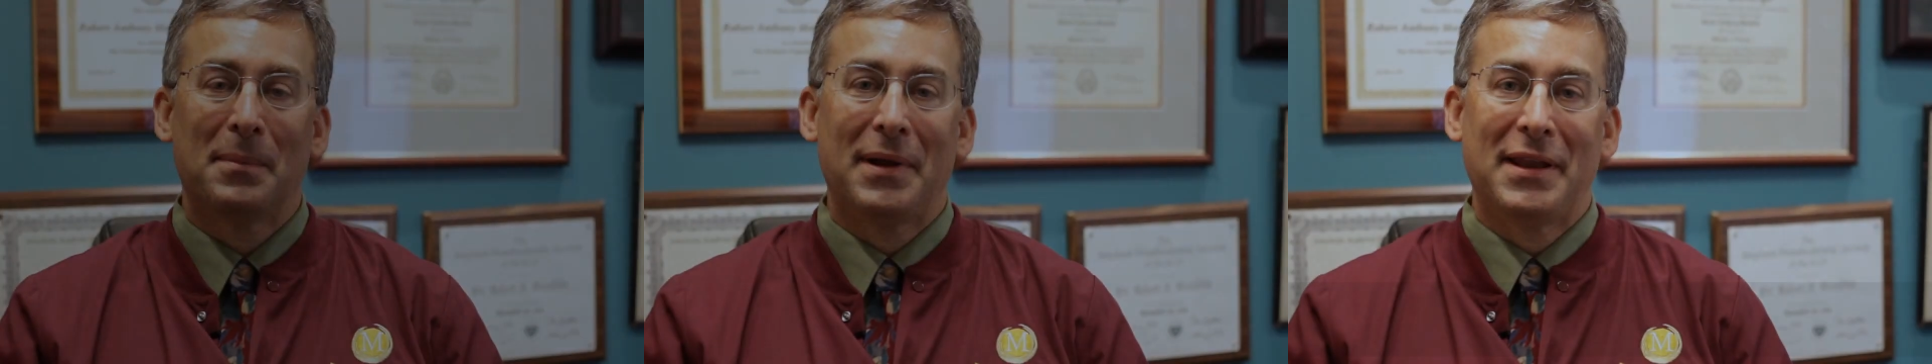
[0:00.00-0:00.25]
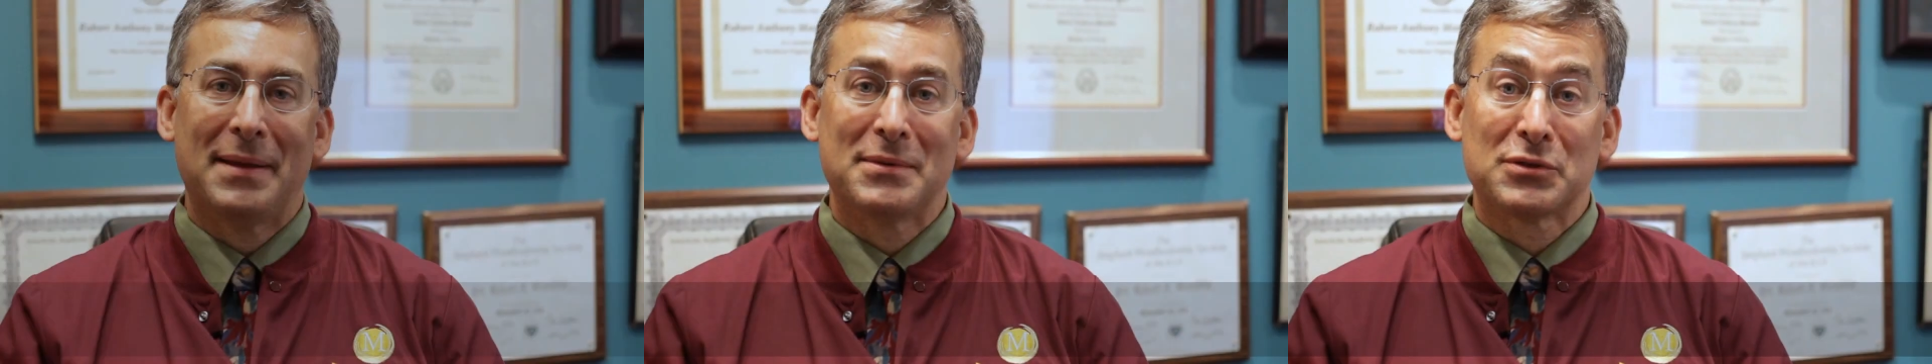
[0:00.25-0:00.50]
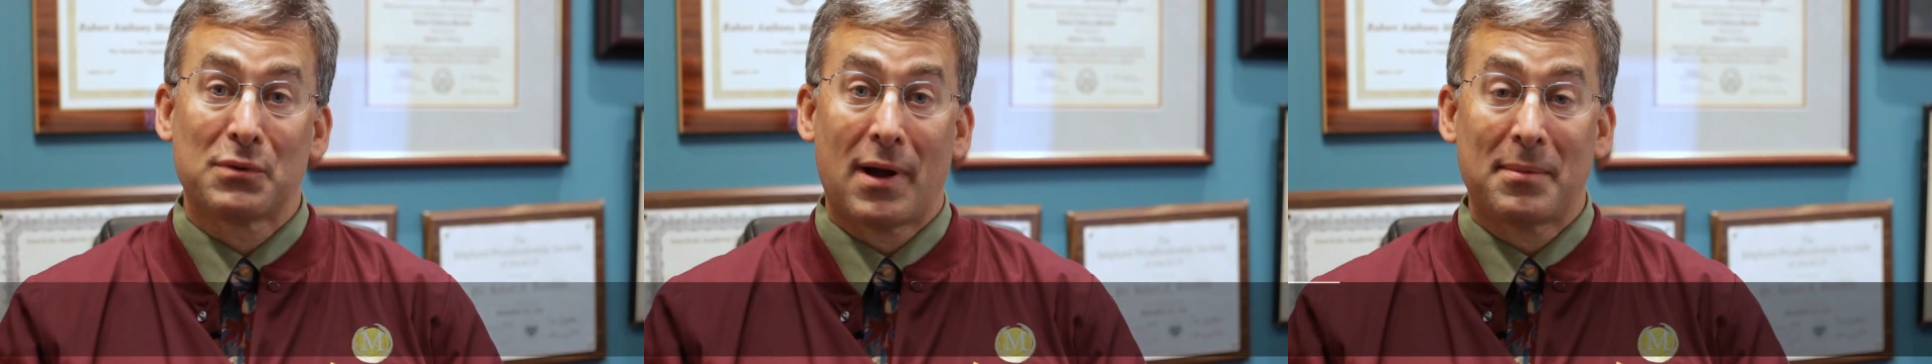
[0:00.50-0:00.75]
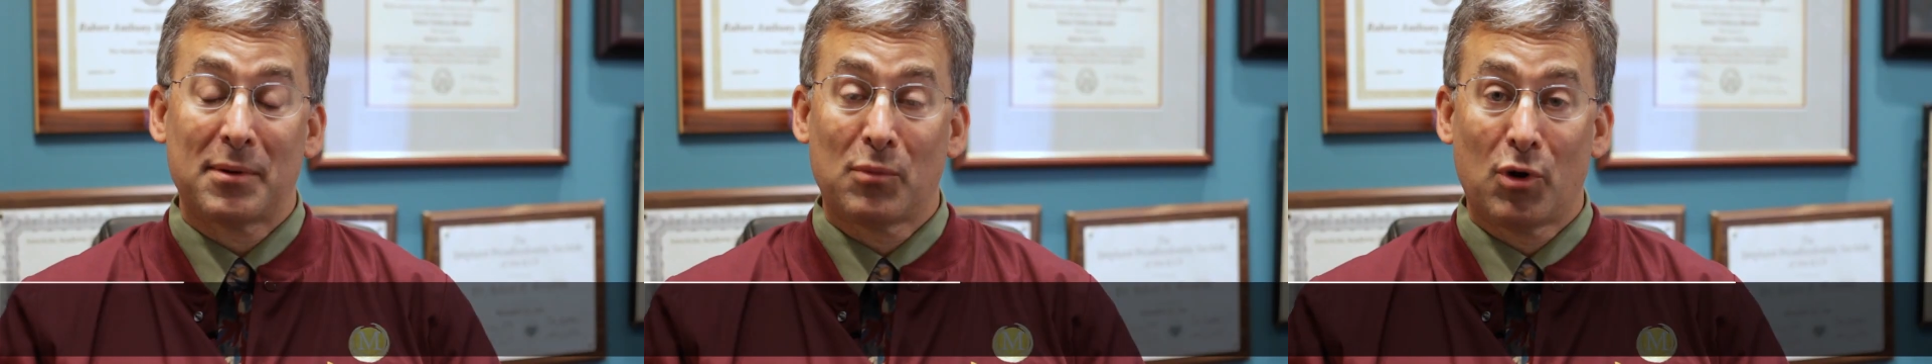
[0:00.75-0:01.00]
My name is
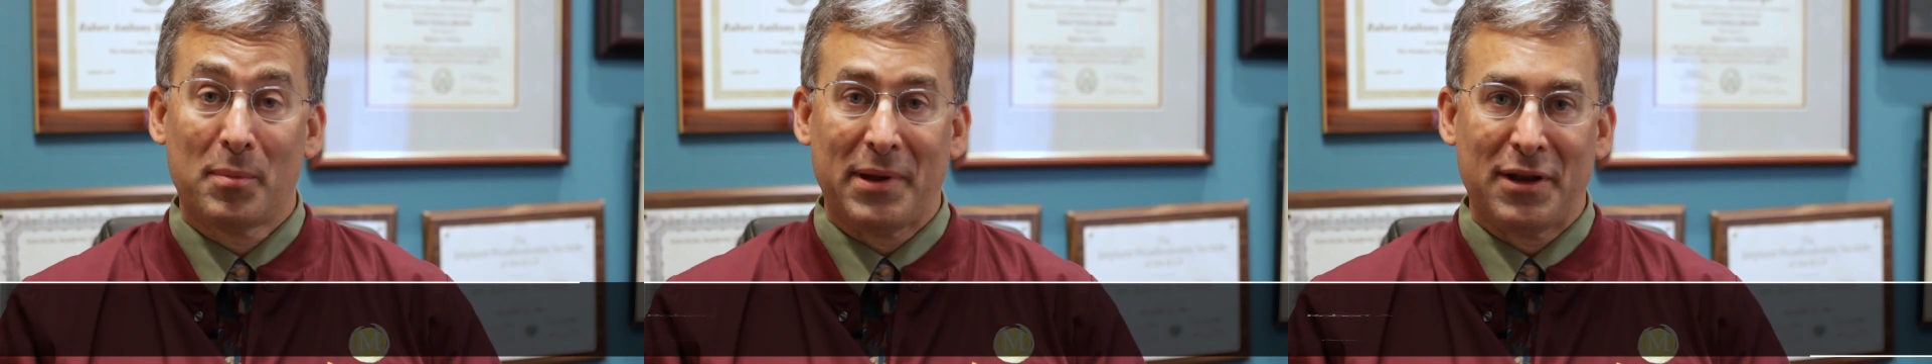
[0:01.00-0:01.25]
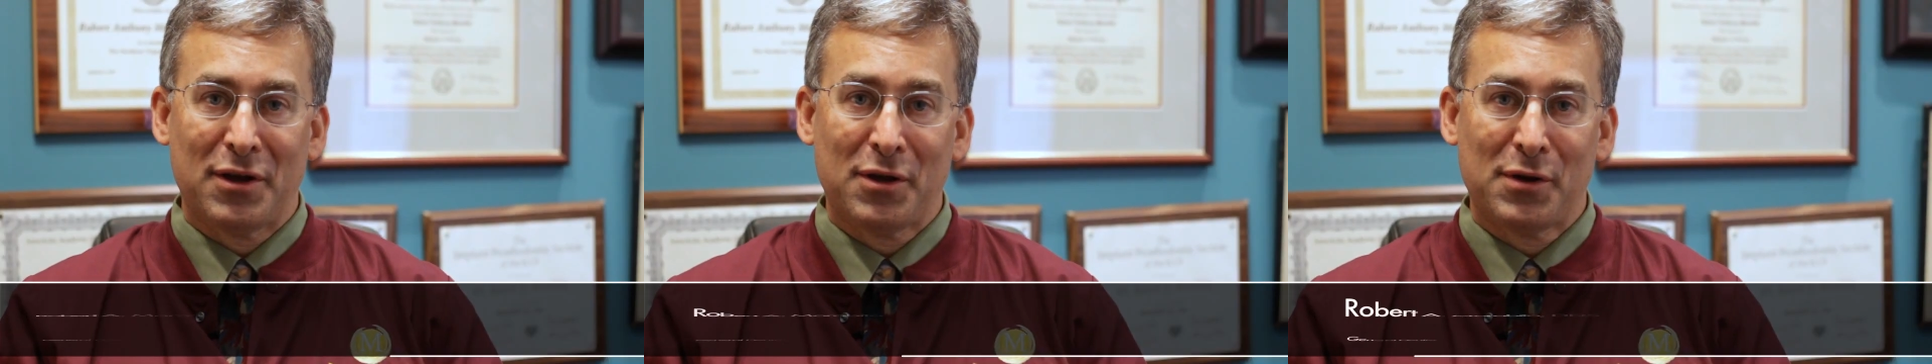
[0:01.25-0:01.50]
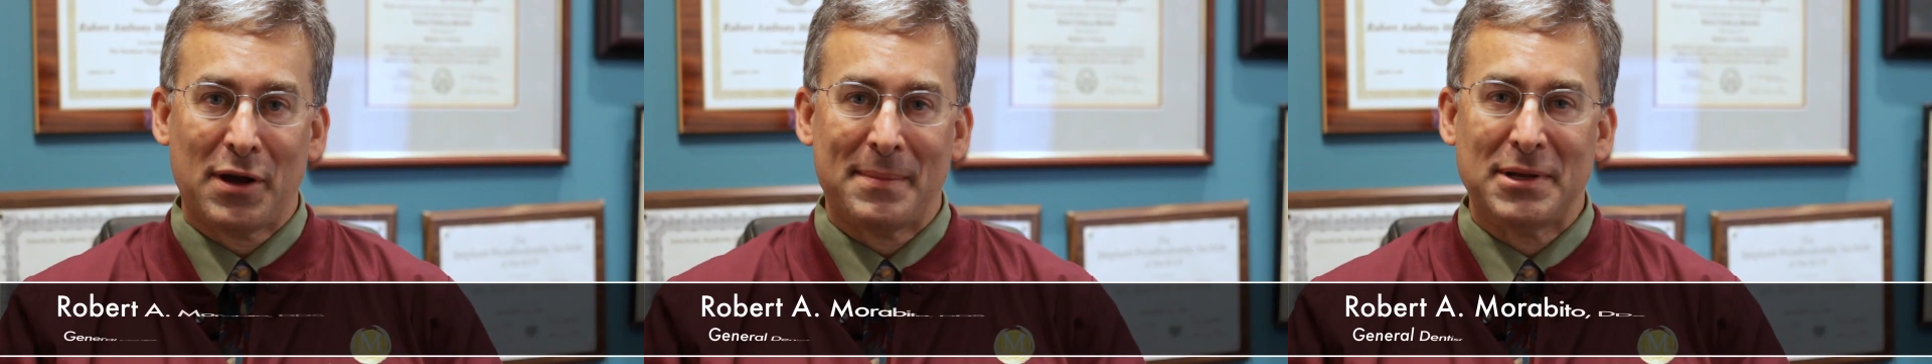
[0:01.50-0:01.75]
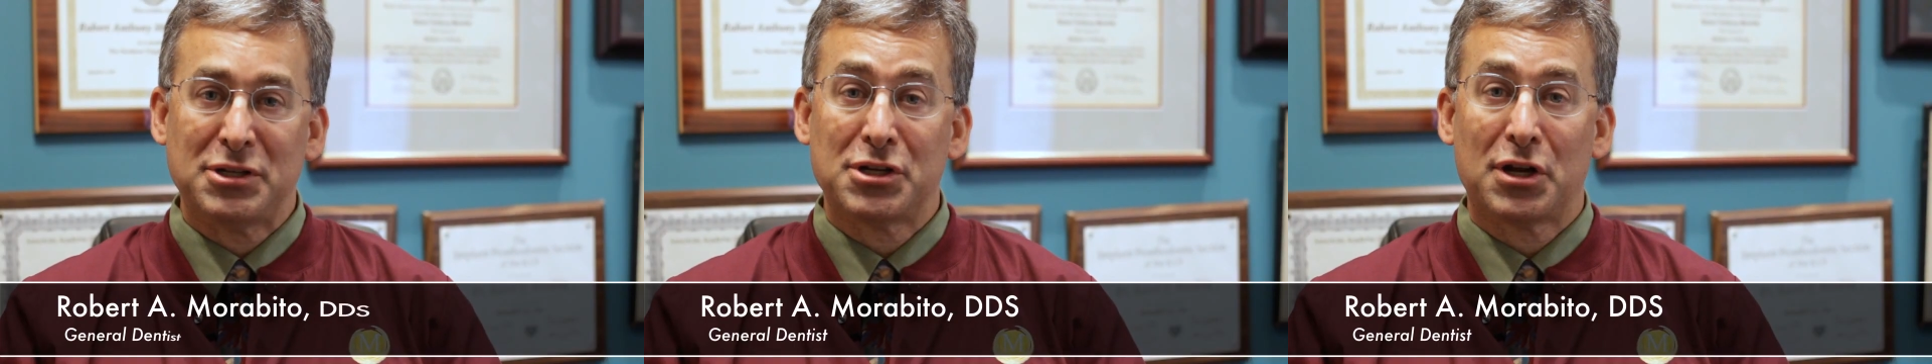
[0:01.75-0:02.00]
Robert Morabito.
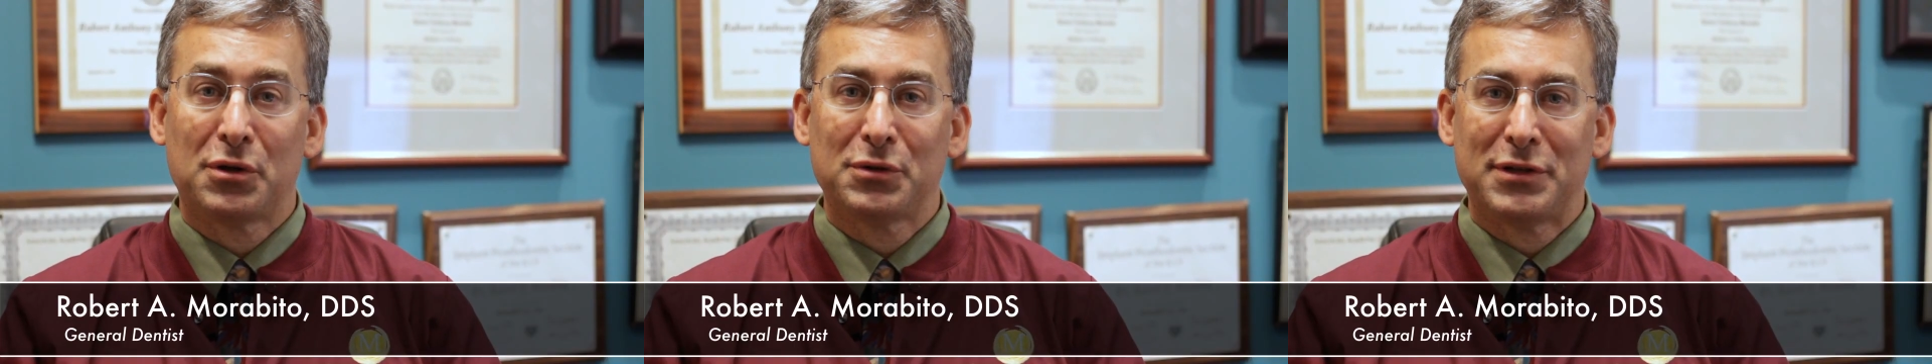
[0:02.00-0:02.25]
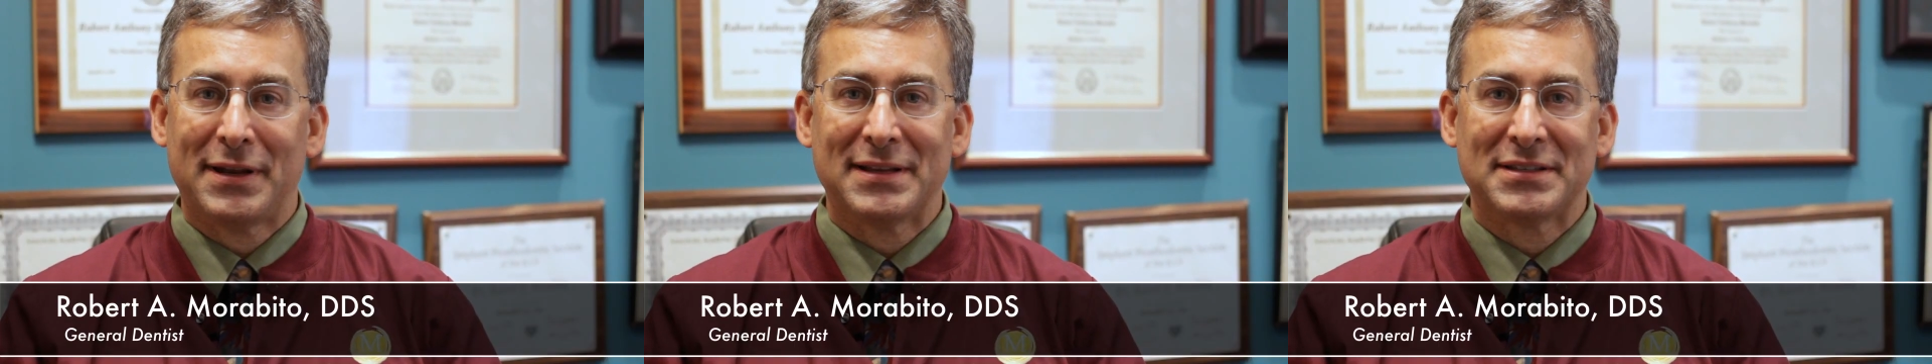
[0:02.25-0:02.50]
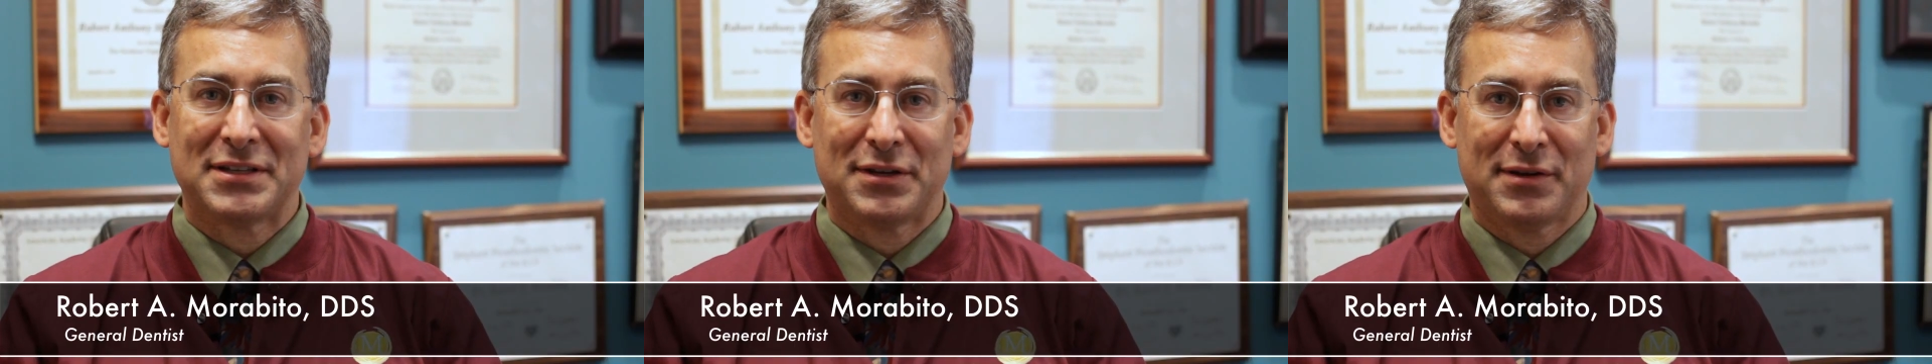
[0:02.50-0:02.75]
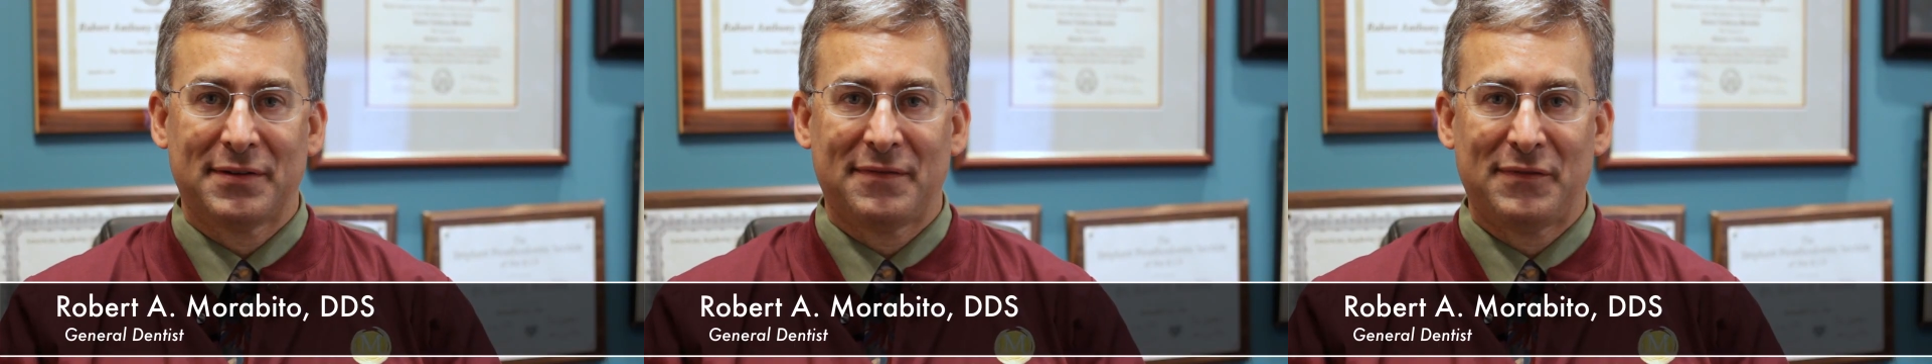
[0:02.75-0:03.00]
I'm a general dentist
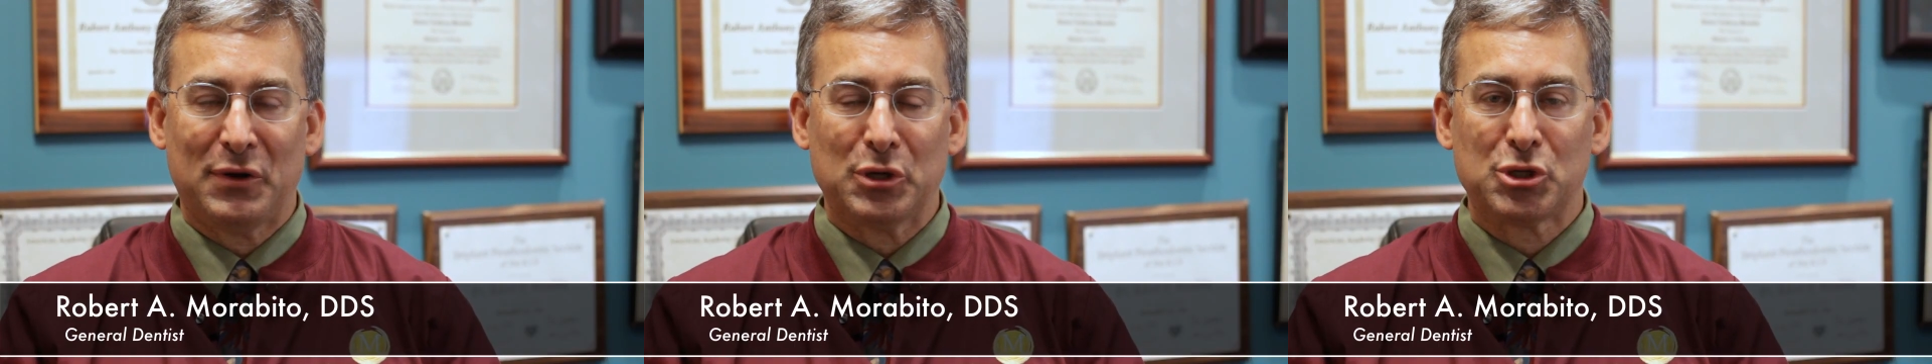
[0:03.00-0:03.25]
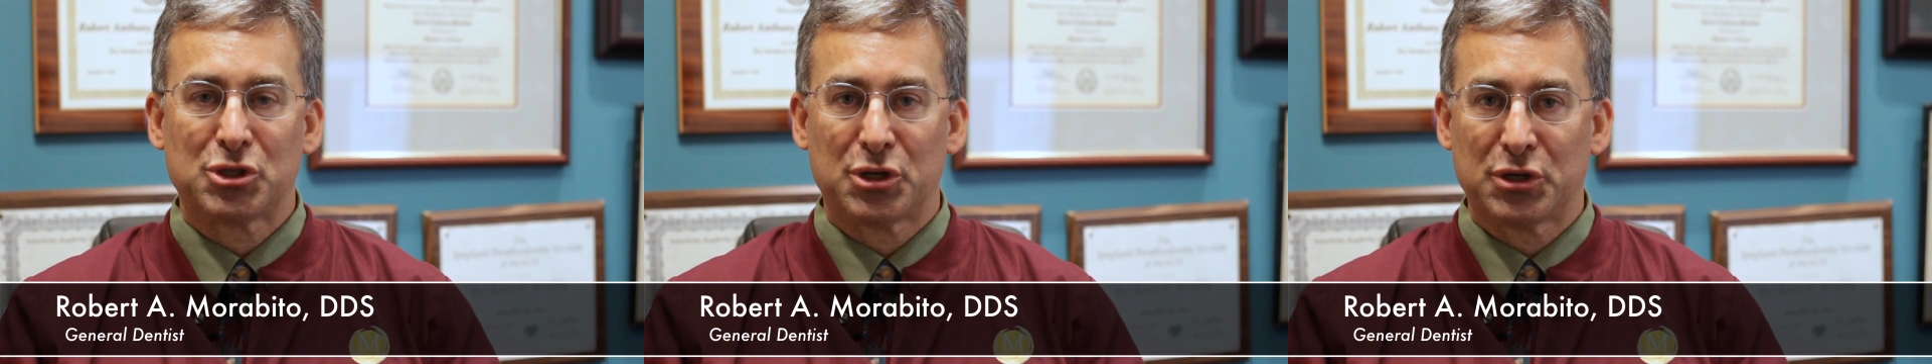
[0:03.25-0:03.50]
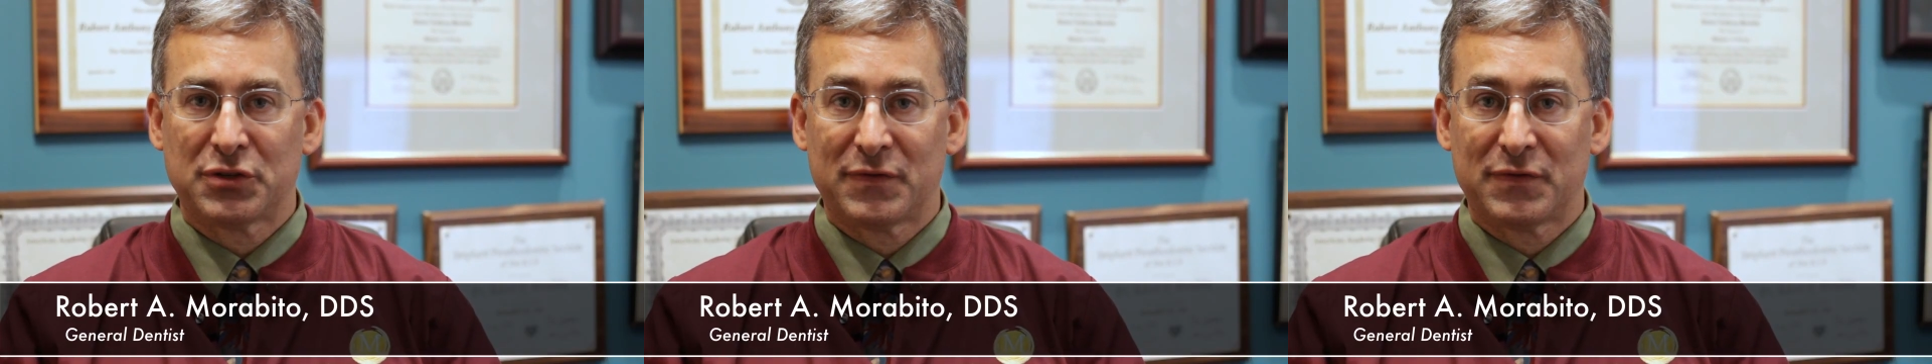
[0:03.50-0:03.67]
here in Falls Church,